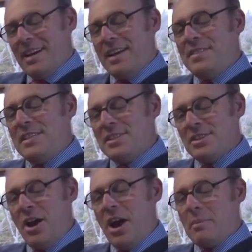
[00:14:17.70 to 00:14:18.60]
and this
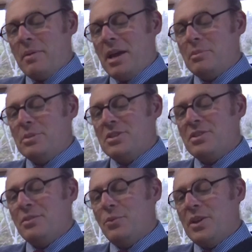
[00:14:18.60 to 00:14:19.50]
time it
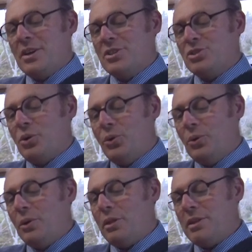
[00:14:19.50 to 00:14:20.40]
was with a
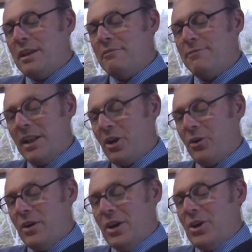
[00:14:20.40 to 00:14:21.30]
tall, thin
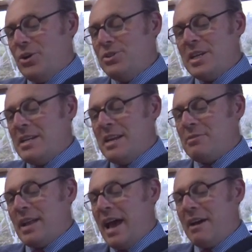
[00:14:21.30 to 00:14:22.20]
fellow who didn't
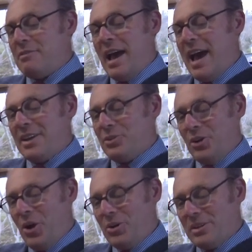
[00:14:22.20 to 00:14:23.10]
even have a hat or
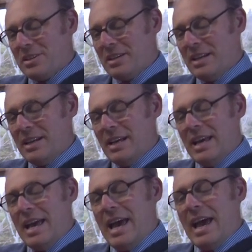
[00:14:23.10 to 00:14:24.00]
coat.
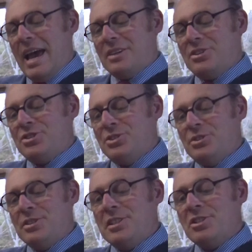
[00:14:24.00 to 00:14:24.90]
And as soon
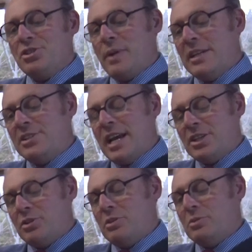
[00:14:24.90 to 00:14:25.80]
as this
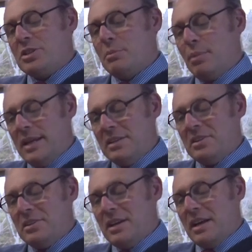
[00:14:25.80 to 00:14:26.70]
transaction was
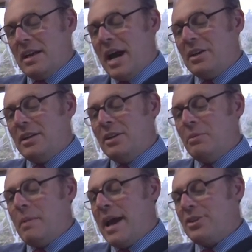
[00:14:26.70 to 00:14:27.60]
completed, our little
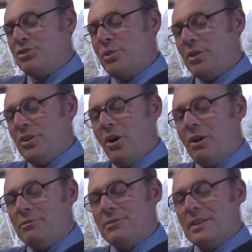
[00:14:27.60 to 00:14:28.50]
man trotted
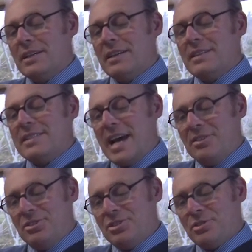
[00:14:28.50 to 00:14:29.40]
off
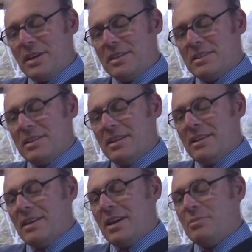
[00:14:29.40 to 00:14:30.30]
down the street
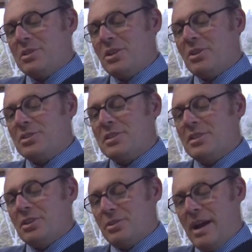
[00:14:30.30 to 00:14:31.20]
and was lost
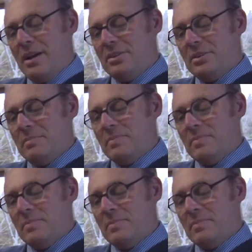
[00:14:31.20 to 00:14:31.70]
in the crowd.